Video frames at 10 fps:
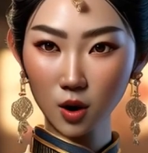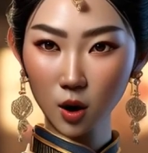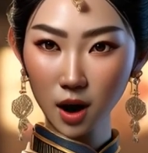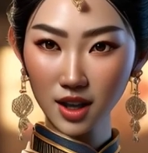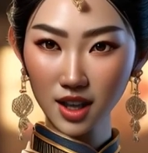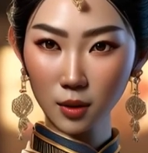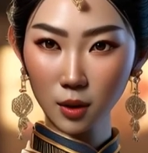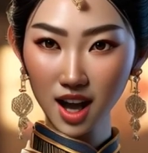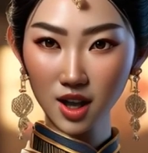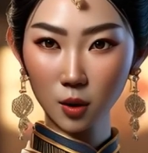a romantic
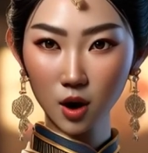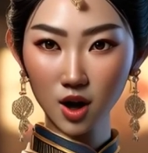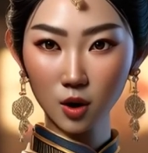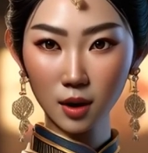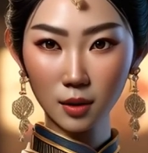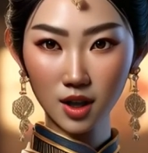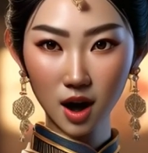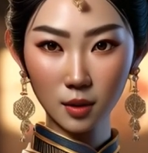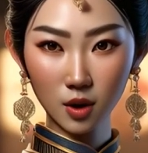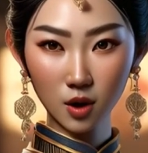place where dreams
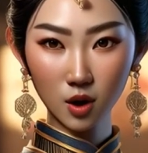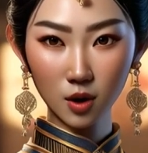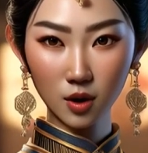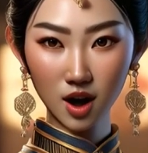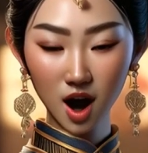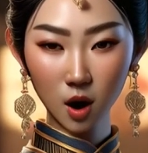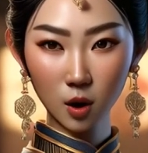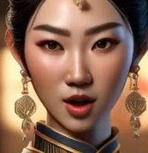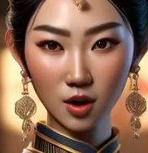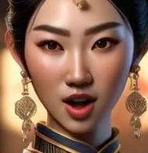come true,
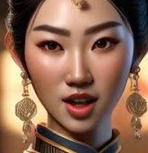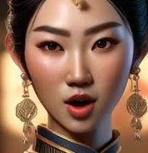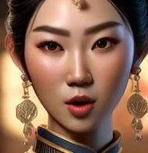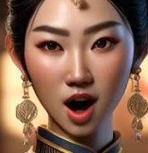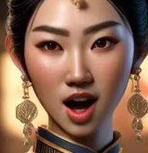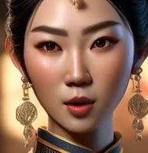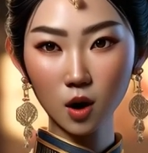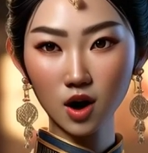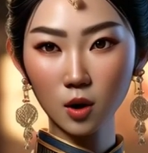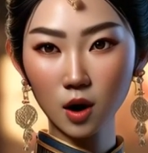whether it is a grand
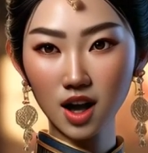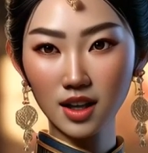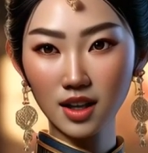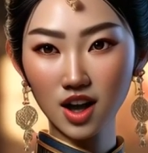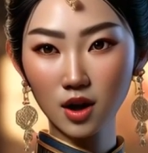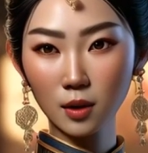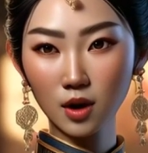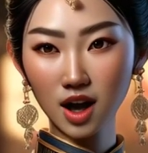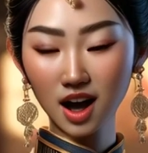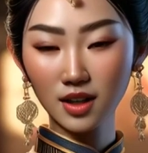royal witness
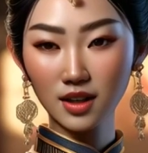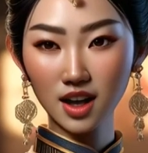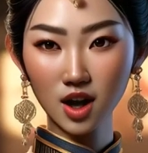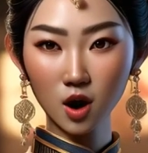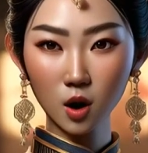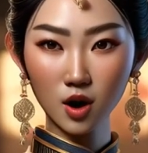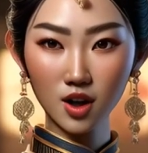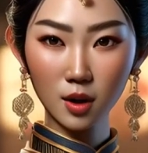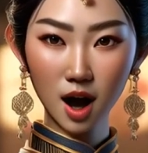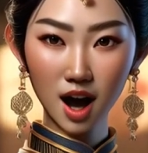ceremony held in a
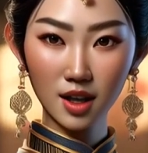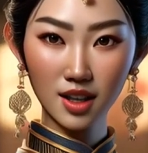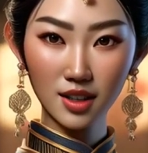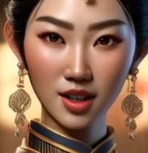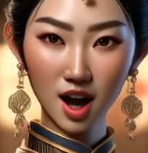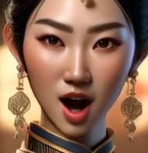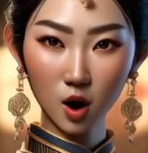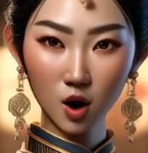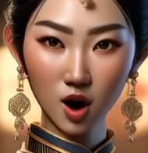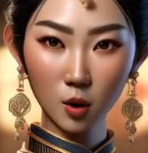gorgeous palace,
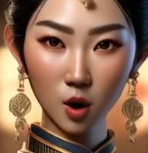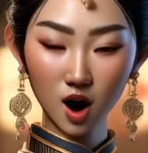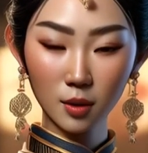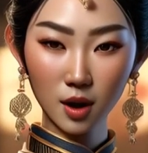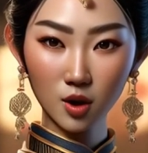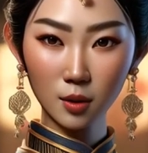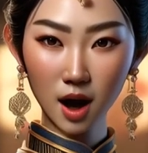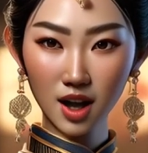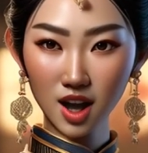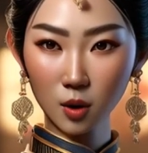or a warm and
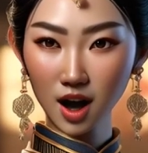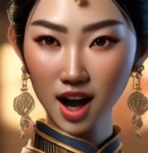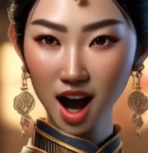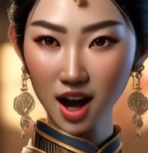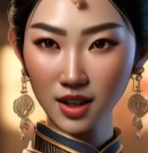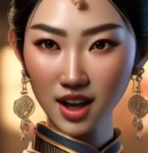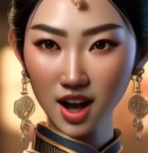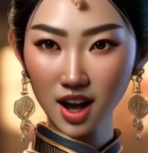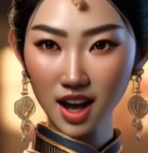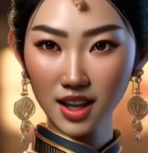romantic wedding held
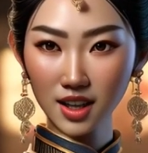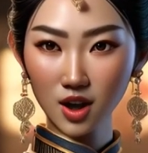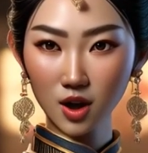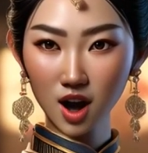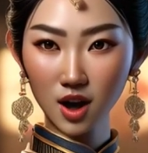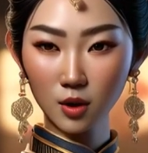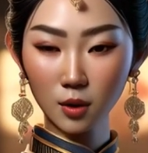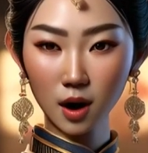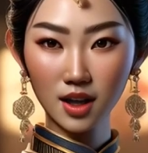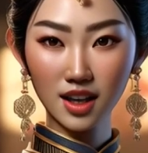in a classical and
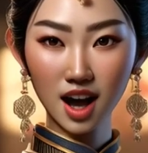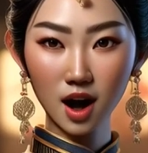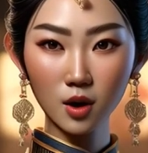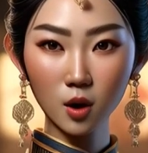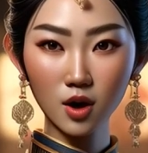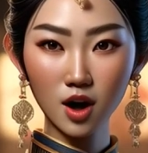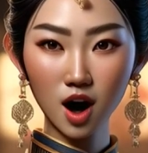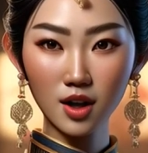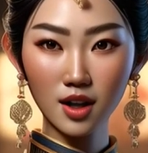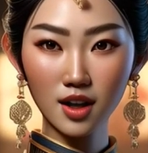romantic outdoor
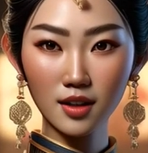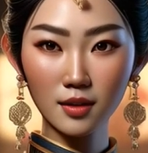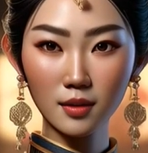garden.